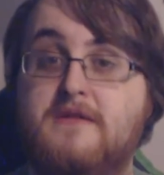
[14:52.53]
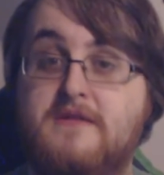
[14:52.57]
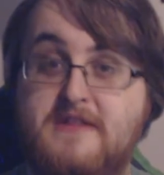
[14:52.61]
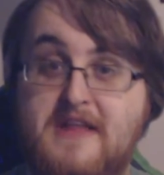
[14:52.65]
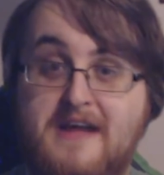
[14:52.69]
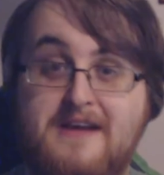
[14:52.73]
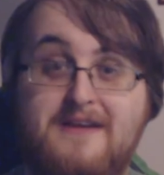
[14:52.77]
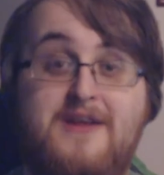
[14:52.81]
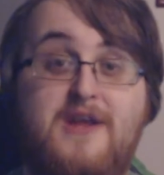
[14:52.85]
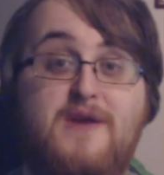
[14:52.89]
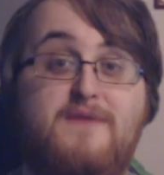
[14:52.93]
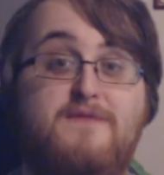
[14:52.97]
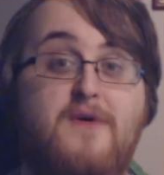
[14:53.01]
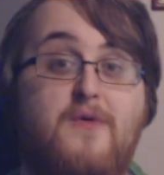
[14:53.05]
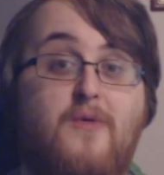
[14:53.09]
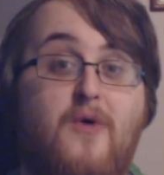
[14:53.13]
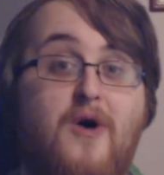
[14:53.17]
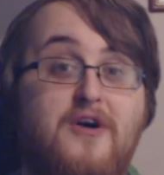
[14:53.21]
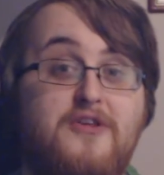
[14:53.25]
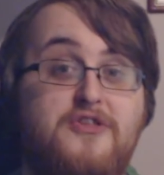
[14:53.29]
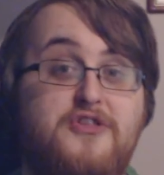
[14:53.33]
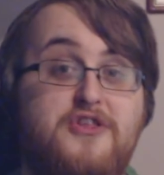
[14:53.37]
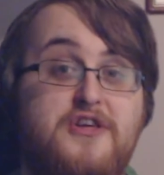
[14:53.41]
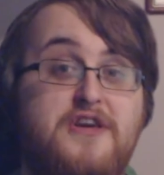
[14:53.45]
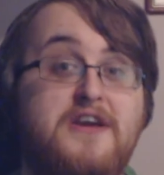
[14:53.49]
Thank you for
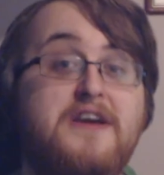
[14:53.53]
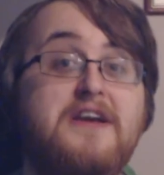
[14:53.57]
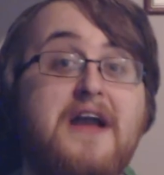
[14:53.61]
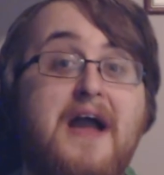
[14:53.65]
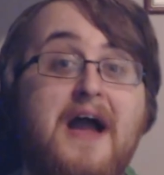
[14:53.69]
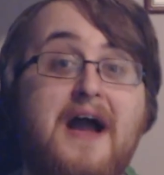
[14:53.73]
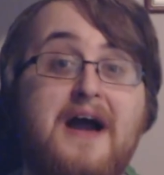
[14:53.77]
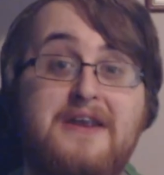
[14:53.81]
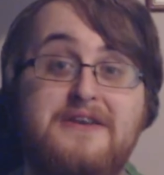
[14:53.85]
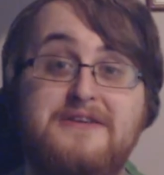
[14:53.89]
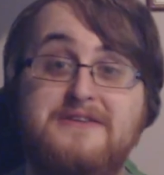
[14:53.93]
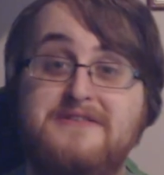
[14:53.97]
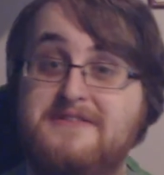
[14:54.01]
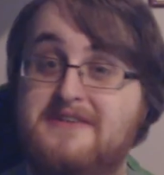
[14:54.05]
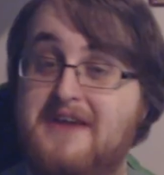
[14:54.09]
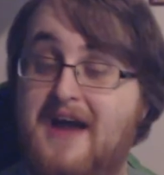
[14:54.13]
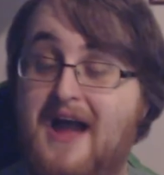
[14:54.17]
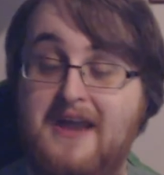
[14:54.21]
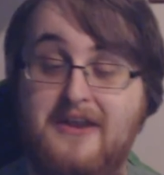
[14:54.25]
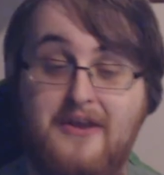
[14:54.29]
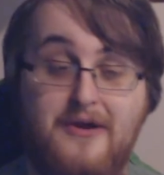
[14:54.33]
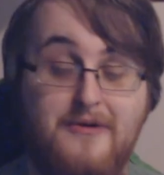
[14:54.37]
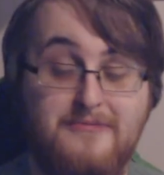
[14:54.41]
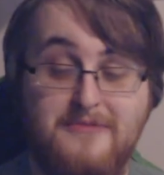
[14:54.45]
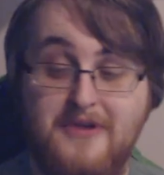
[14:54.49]
watching, and
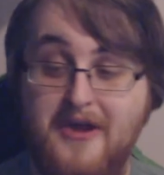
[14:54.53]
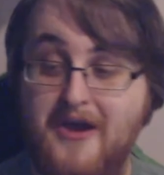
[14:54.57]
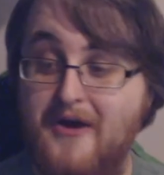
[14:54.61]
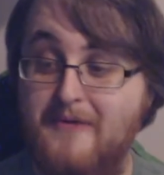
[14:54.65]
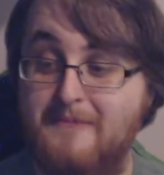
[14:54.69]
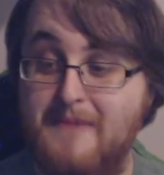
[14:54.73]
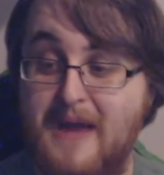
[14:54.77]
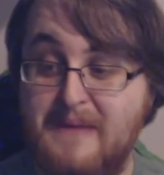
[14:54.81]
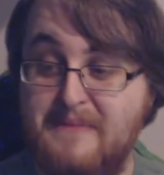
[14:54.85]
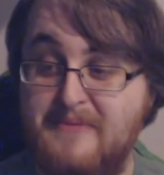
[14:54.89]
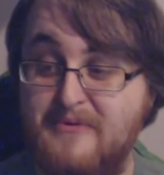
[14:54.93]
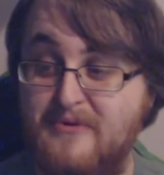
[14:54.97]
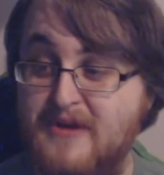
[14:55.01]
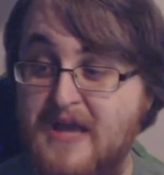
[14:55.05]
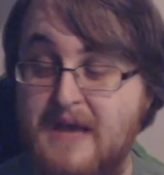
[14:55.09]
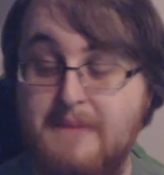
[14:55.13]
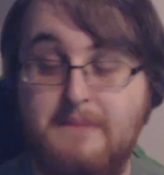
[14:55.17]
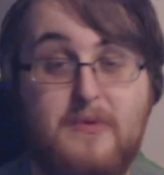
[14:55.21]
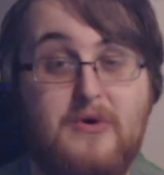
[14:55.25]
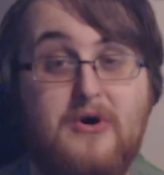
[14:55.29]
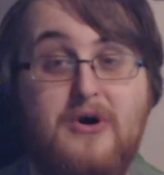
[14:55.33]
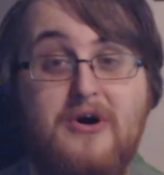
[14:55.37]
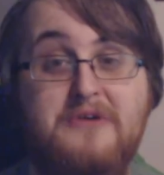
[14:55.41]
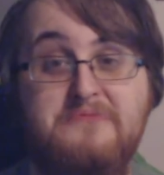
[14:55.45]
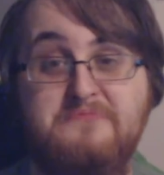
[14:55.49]
I don't know, maybe we'll
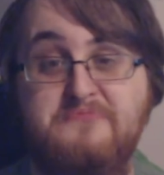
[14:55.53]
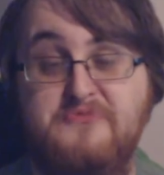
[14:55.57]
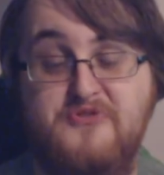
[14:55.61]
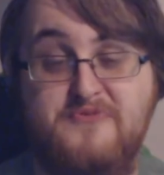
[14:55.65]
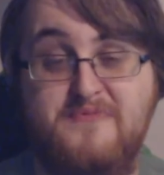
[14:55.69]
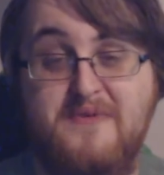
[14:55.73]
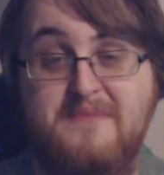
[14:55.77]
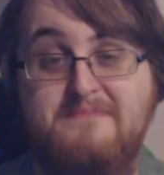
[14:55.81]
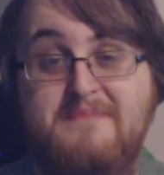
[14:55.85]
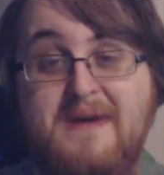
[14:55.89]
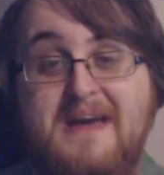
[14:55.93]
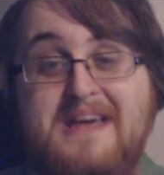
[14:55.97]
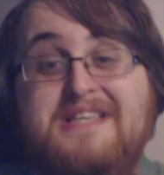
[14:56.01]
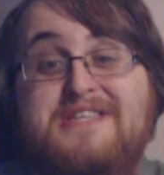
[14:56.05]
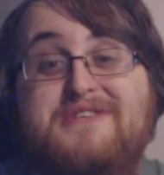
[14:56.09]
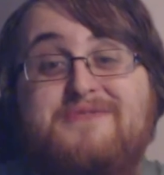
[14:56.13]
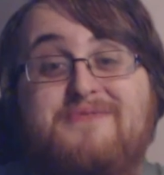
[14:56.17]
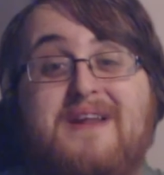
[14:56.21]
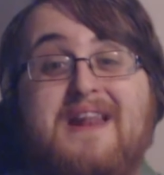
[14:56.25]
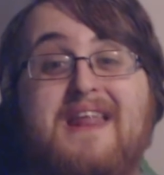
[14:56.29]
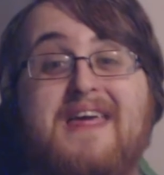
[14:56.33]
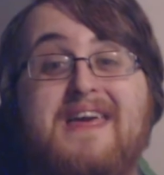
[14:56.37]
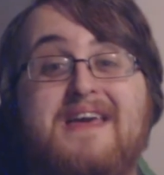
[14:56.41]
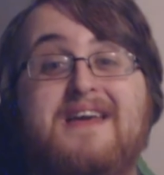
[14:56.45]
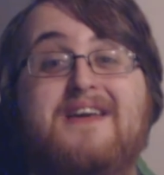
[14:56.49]
get more drum and
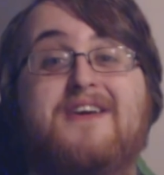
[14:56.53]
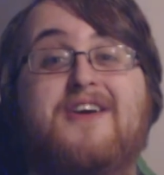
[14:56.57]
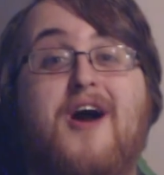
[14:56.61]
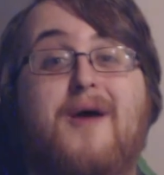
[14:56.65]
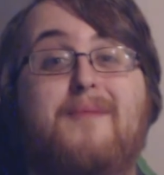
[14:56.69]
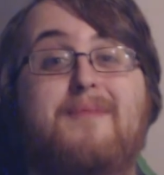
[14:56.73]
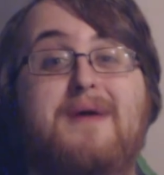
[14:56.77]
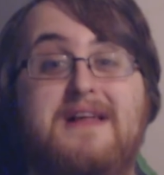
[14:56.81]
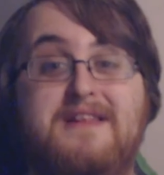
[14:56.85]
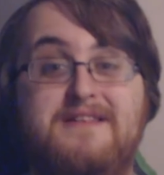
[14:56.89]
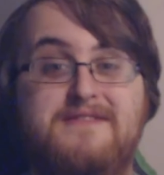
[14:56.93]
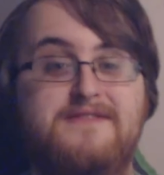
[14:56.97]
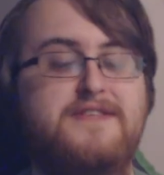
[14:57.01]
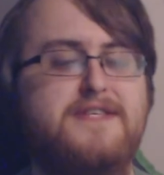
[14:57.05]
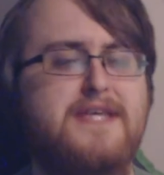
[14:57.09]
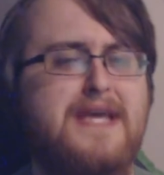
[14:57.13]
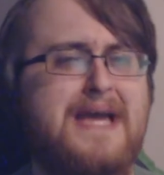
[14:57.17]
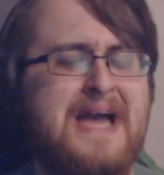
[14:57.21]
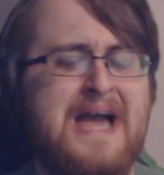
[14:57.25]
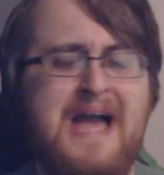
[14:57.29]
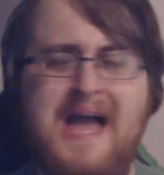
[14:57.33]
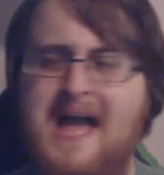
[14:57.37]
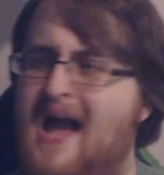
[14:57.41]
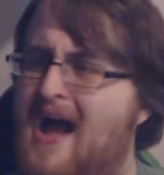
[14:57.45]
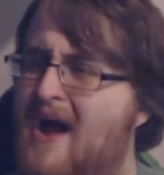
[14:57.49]
bass related comments.
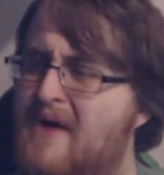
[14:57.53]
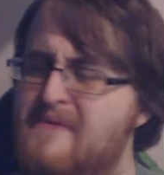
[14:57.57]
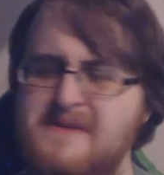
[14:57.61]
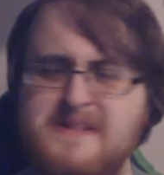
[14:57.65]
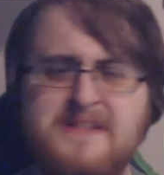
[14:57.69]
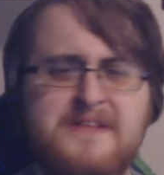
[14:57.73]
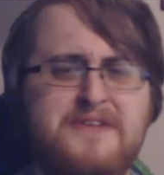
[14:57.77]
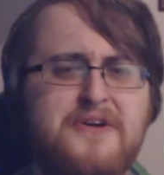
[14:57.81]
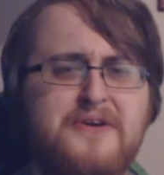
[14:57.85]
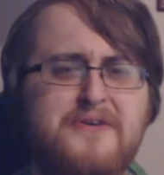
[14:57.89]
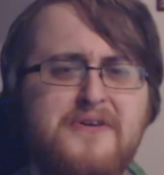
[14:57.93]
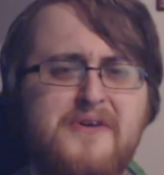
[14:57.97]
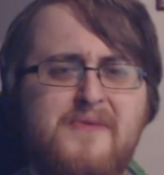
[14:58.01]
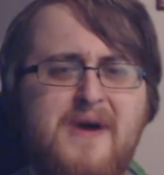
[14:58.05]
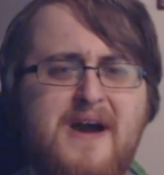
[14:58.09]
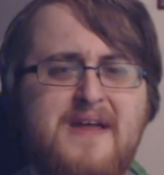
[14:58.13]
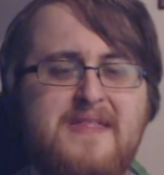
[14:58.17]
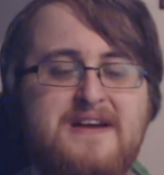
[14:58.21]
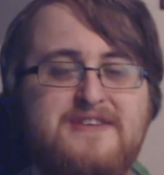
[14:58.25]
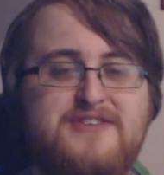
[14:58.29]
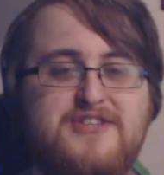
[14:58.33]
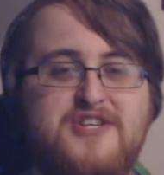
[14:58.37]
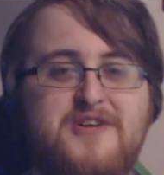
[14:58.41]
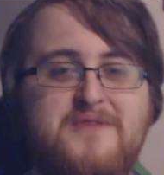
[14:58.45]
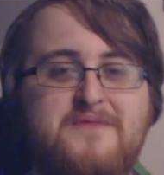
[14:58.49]
I really don't know
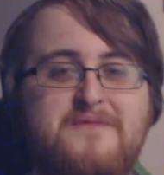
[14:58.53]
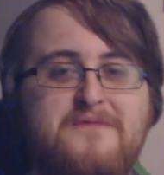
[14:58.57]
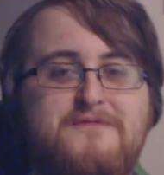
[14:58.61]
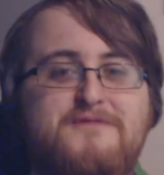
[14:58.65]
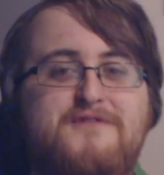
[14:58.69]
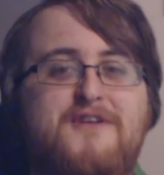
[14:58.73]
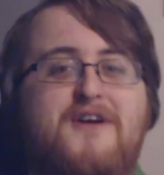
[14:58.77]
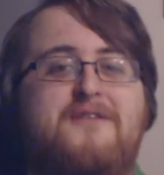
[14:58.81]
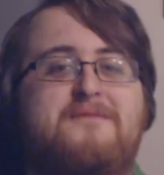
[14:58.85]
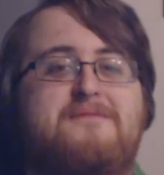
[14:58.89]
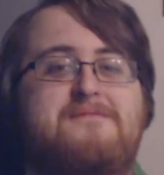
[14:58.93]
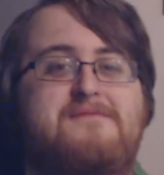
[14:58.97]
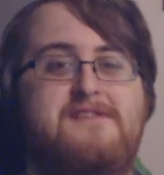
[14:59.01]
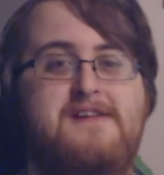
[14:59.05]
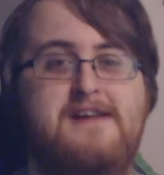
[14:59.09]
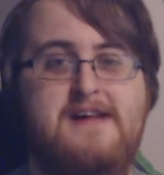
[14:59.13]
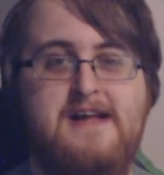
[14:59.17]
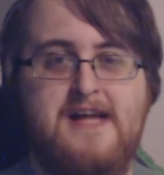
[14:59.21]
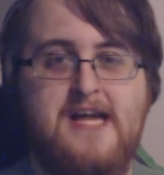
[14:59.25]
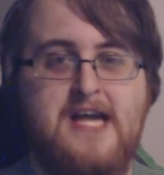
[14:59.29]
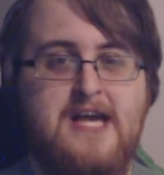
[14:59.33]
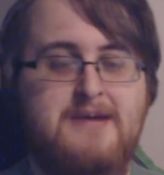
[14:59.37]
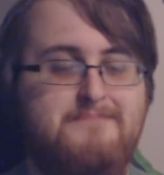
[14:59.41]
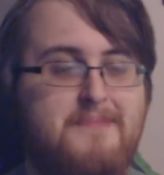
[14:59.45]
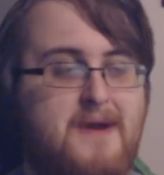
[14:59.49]
where that's come from.
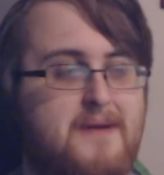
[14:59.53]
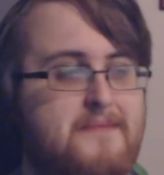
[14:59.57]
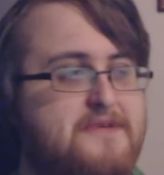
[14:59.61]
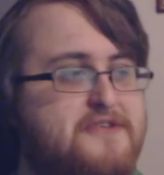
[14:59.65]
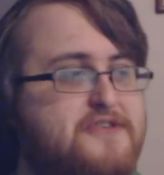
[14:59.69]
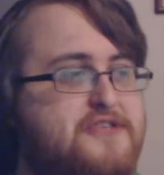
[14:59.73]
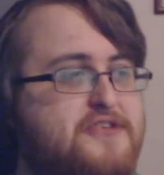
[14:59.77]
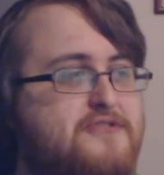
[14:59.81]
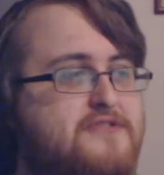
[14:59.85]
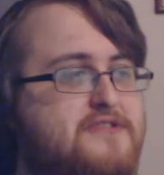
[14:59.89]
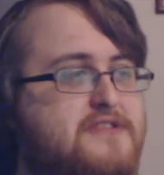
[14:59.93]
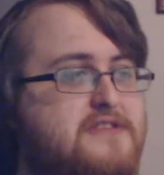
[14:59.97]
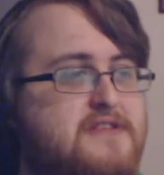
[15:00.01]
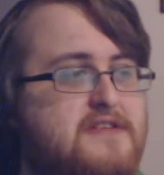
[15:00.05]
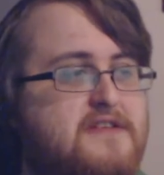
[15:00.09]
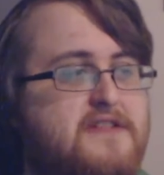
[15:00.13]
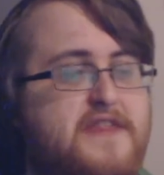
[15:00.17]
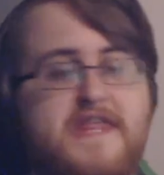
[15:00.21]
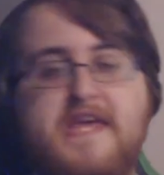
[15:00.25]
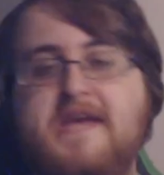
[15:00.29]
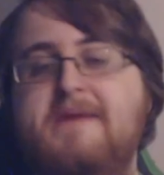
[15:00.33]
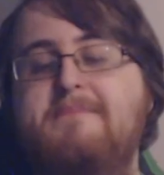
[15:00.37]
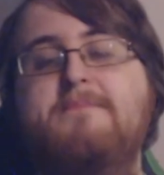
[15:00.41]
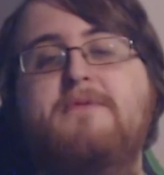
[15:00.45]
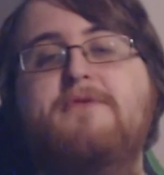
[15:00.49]
Maybe it's due to the
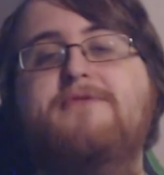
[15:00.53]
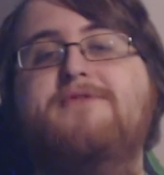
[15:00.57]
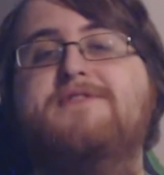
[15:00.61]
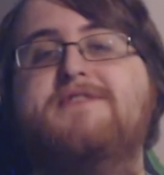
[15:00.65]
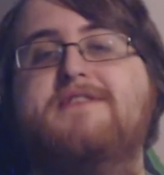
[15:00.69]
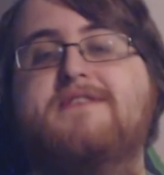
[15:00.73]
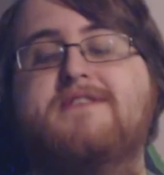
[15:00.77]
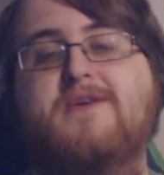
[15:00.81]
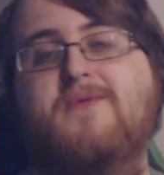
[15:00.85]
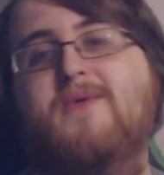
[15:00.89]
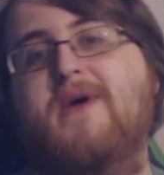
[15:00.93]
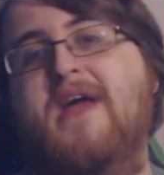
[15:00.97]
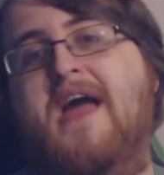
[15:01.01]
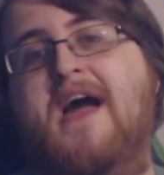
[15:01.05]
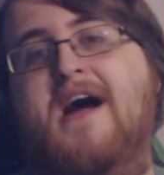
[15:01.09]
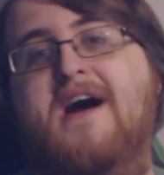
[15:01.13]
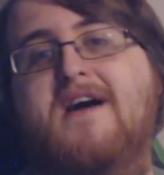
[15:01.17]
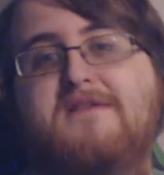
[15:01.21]
theme music that we